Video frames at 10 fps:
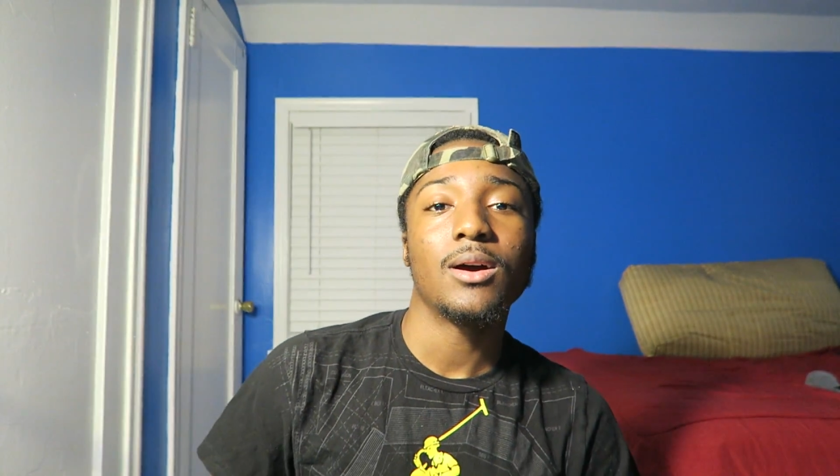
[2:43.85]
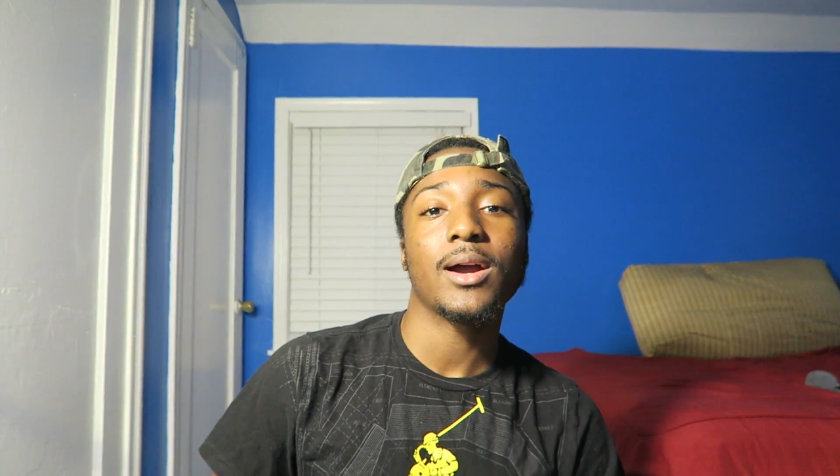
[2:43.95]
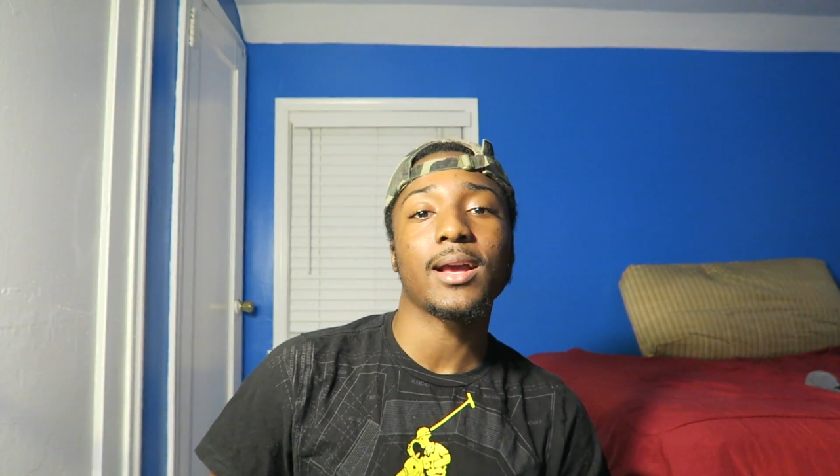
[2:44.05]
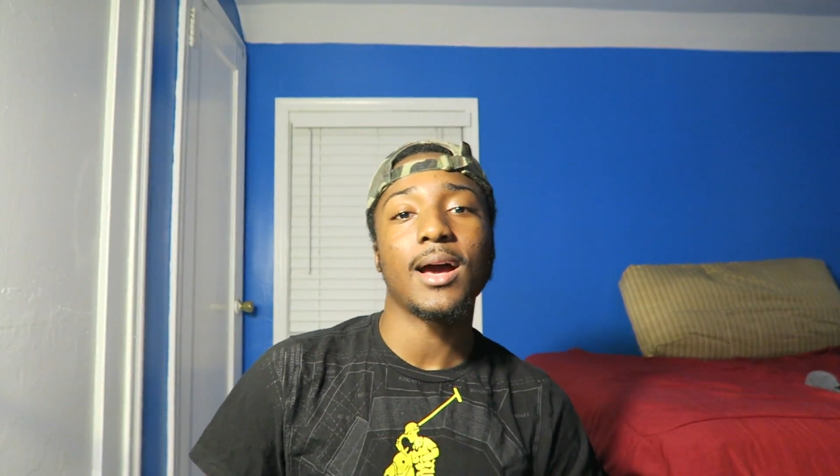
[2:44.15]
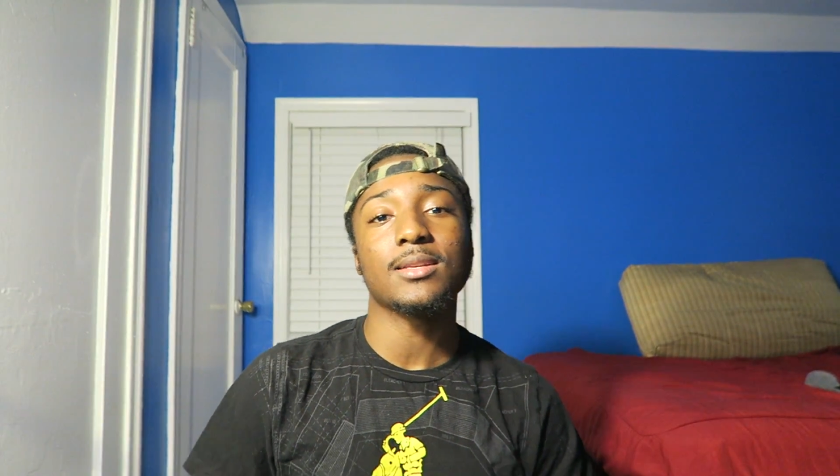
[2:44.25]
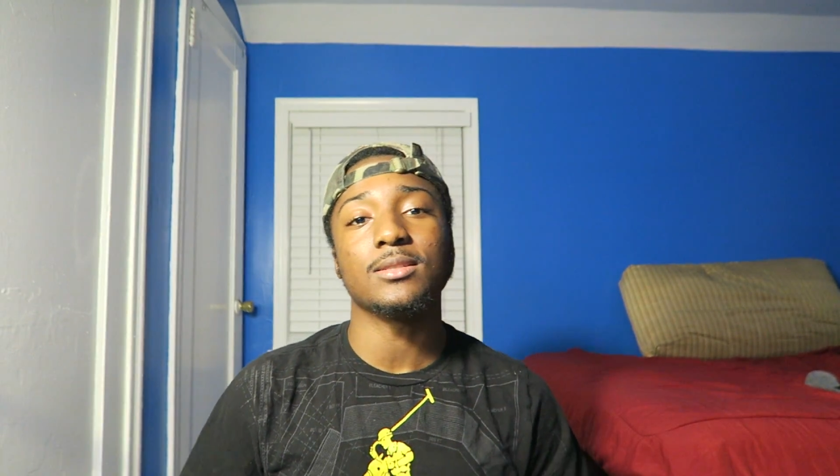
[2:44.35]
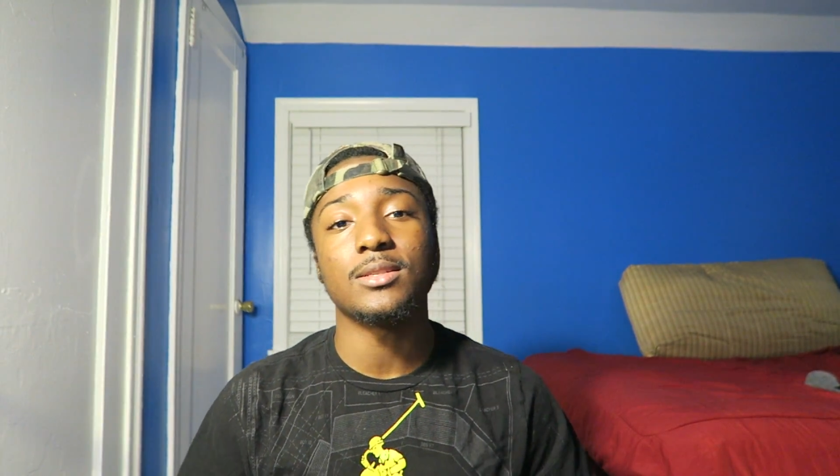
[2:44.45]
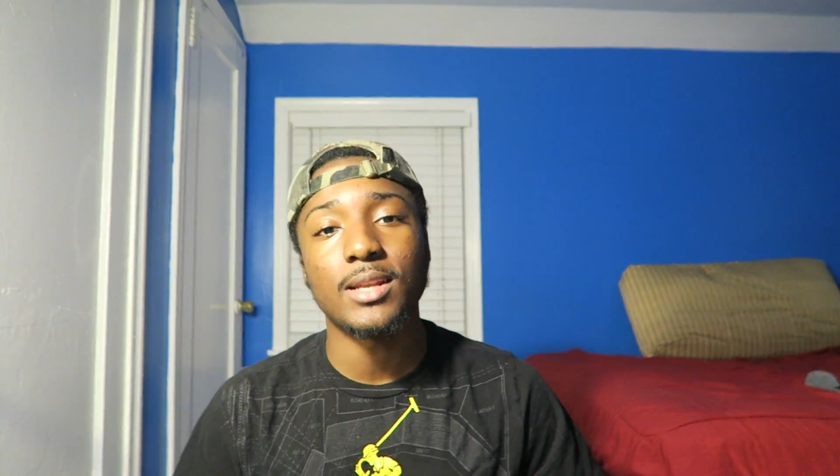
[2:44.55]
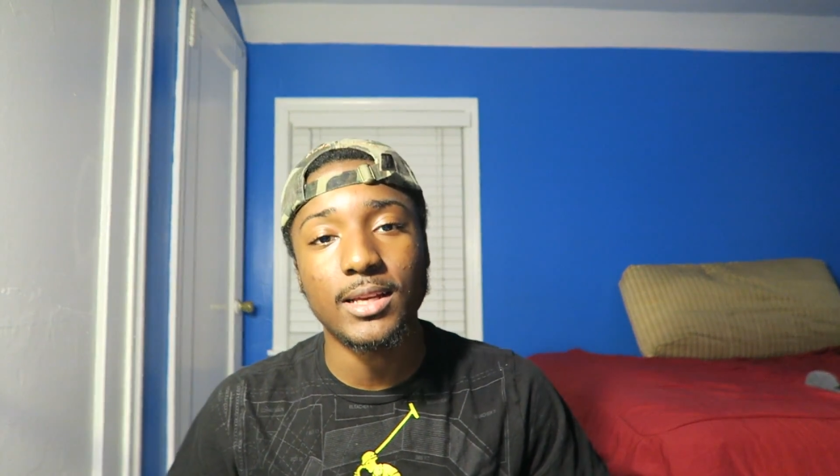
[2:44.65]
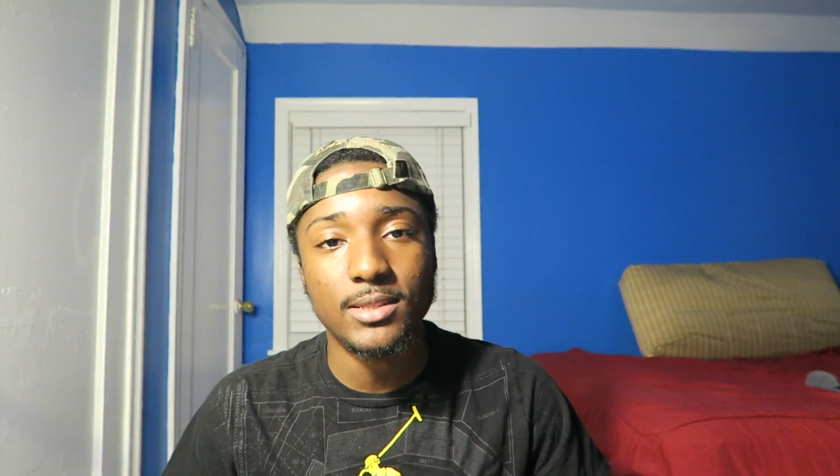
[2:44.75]
Alright guys,
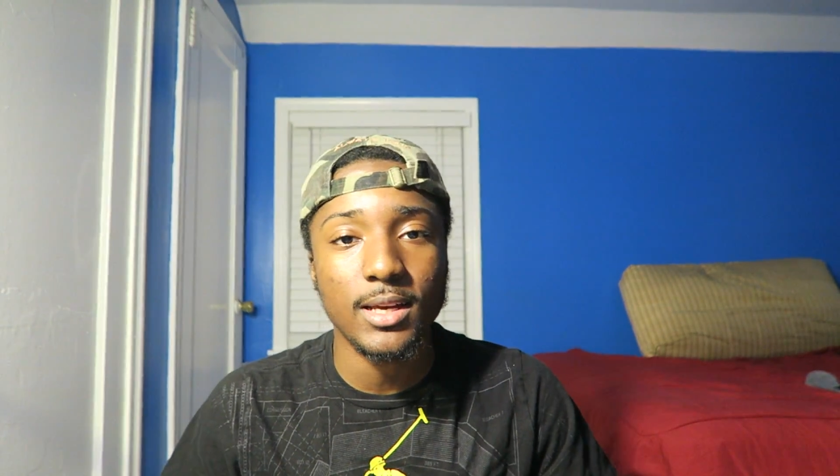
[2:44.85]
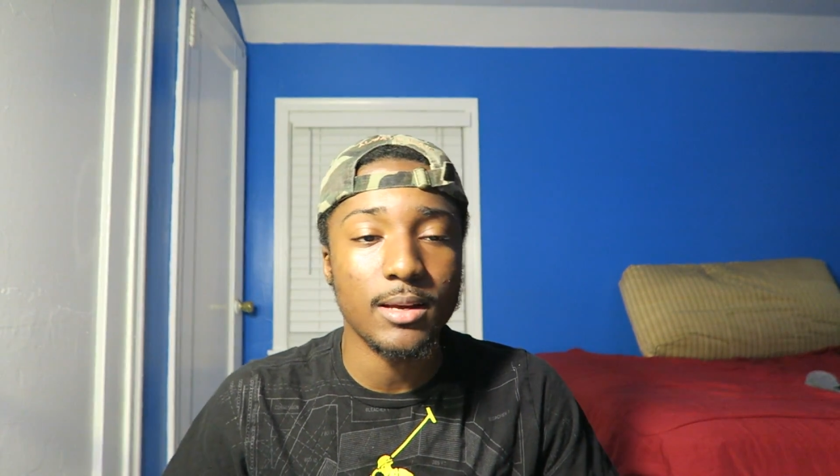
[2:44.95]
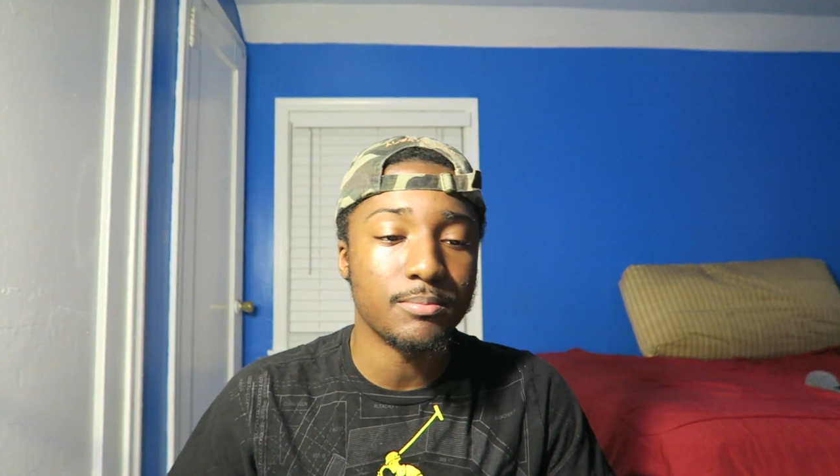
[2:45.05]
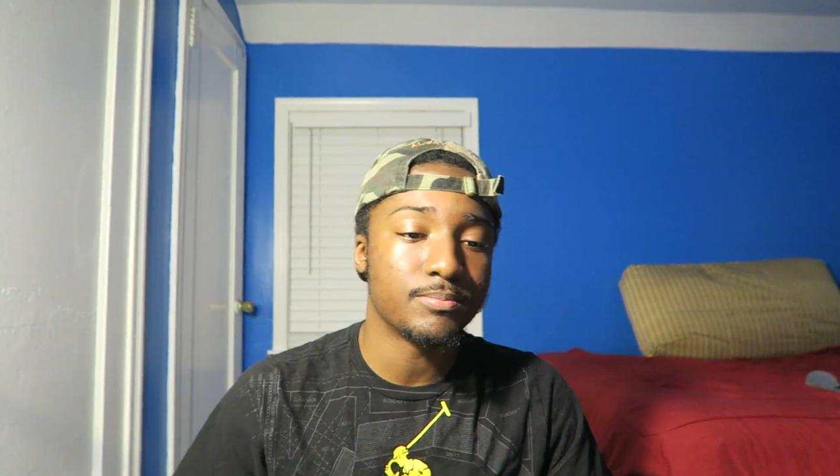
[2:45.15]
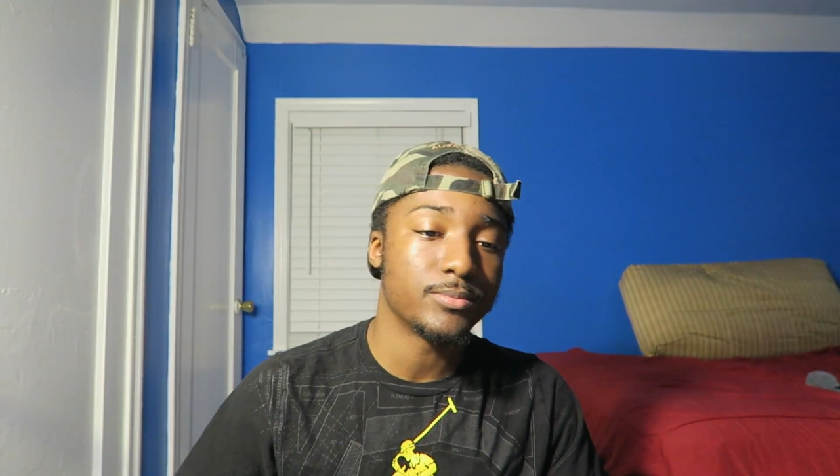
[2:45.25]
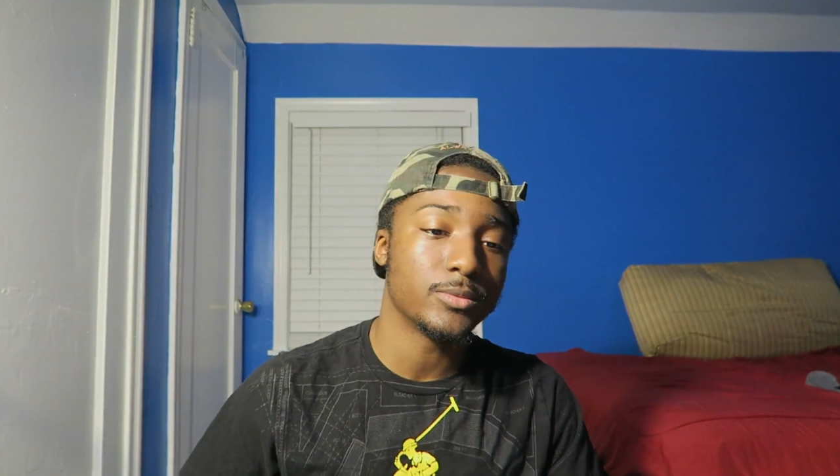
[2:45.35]
until next time.